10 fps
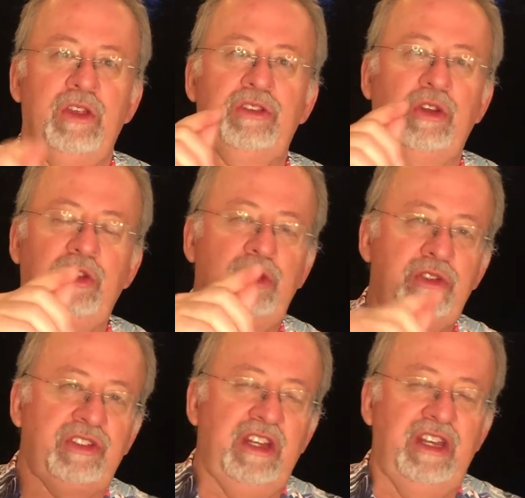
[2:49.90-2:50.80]
So to you,
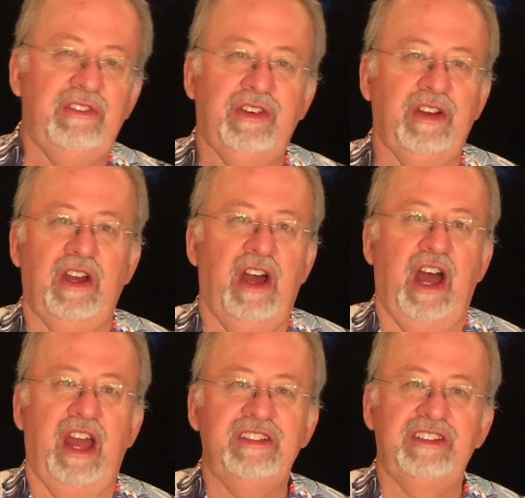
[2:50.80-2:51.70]
Steve,
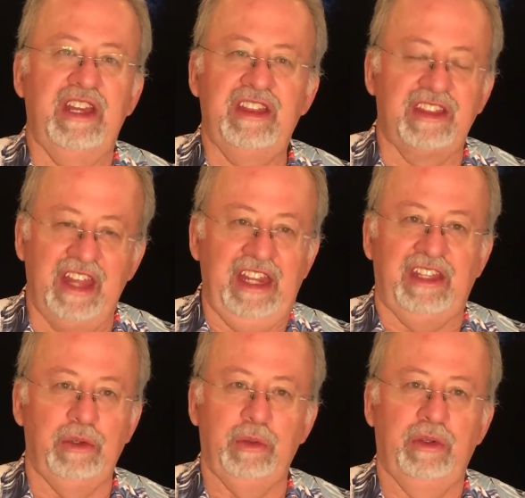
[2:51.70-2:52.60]
I say thank
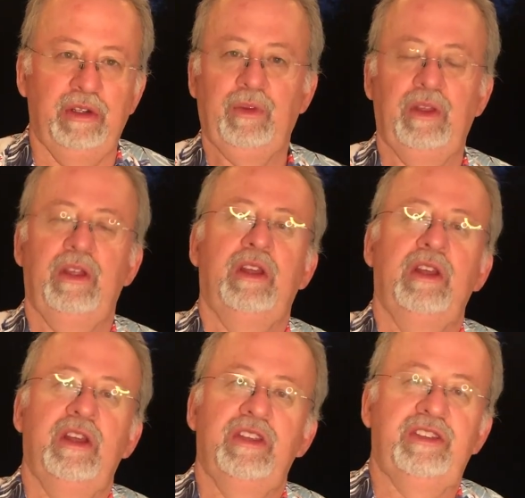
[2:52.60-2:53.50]
you.
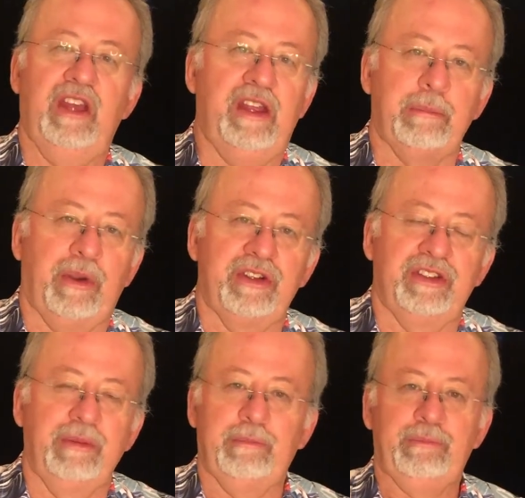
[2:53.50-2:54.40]
Second
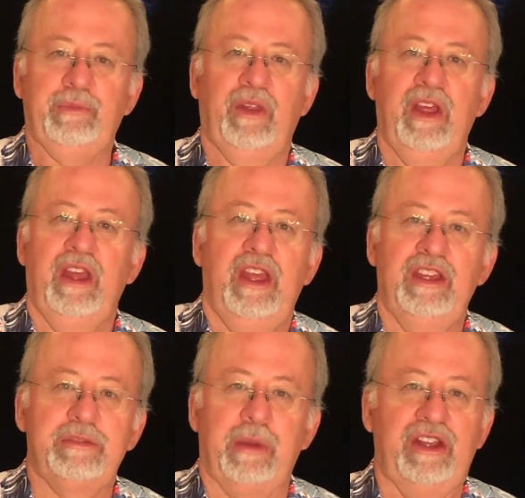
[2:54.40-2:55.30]
person
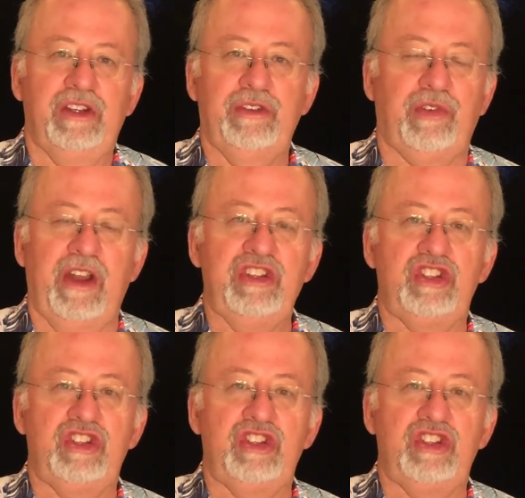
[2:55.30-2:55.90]
is my good friend